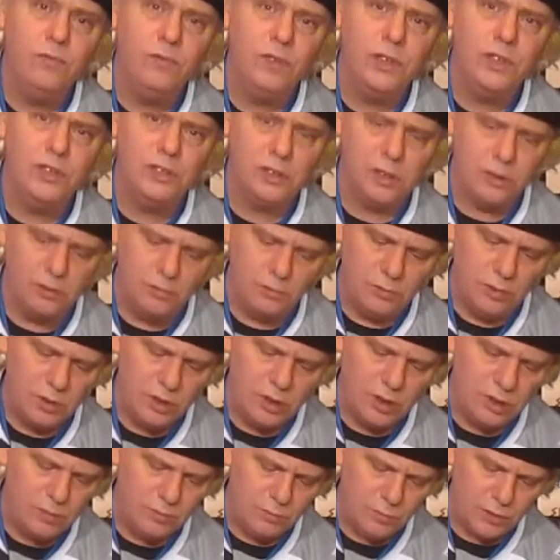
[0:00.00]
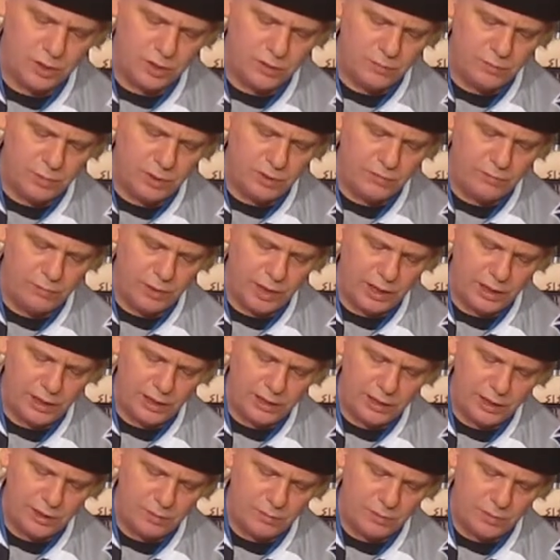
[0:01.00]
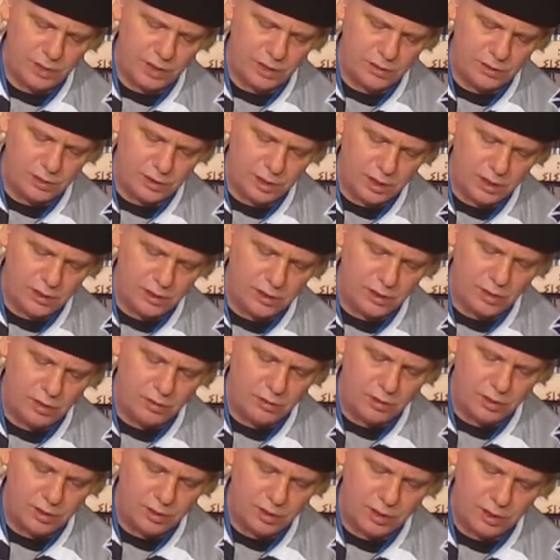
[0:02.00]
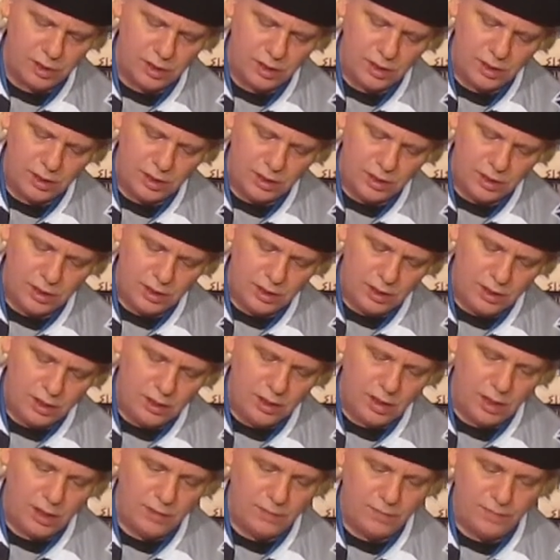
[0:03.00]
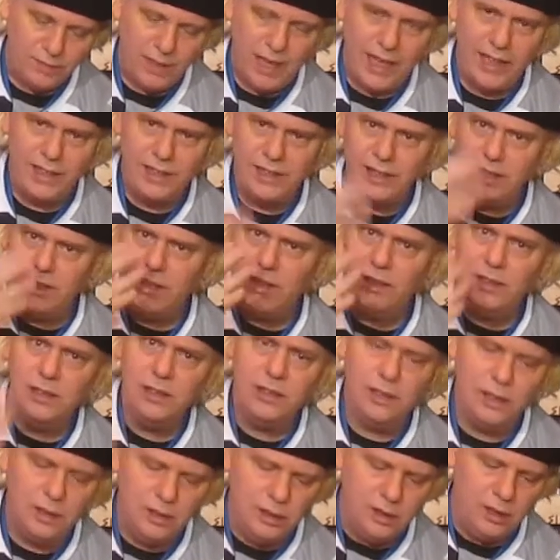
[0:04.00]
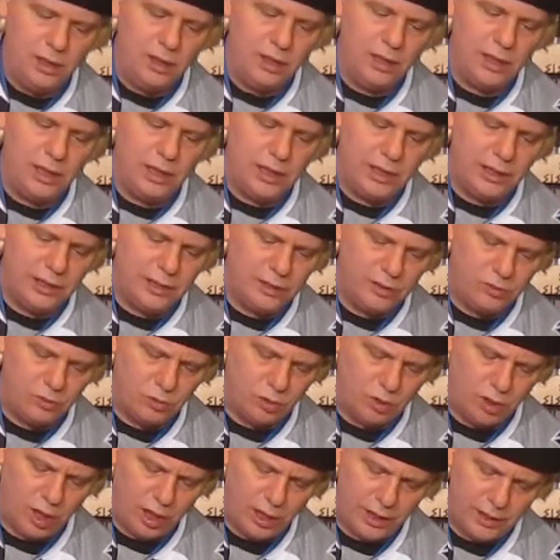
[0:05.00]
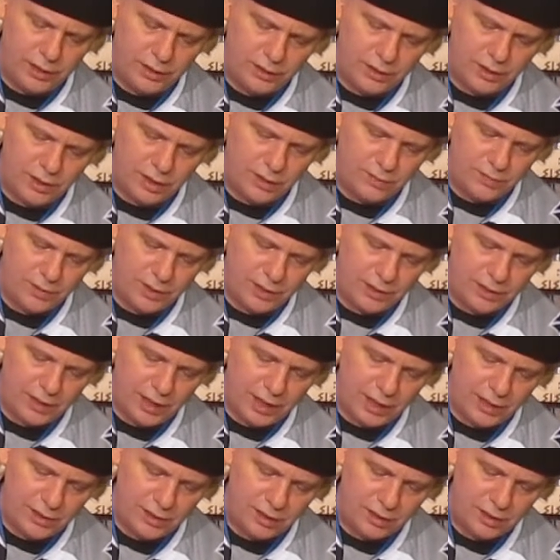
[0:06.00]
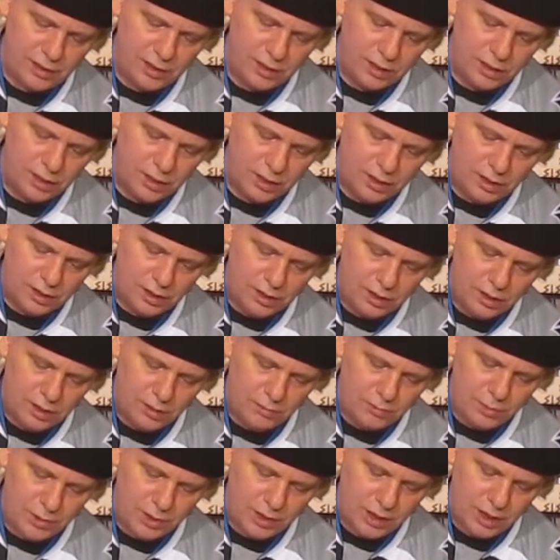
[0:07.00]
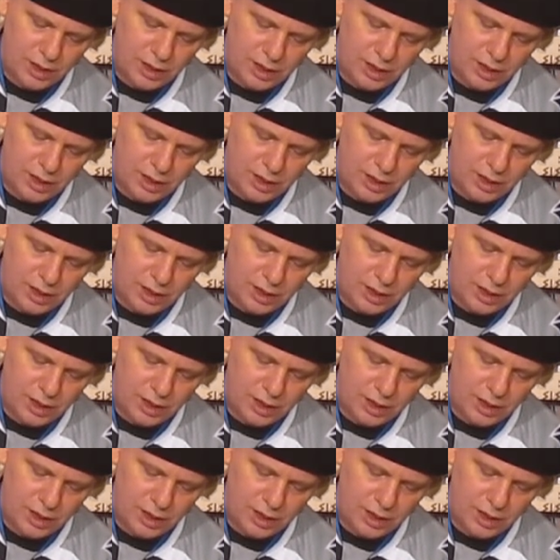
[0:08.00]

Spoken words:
vision must have been failing him, because you're going to notice a flattening in his drawing and stuff like that. But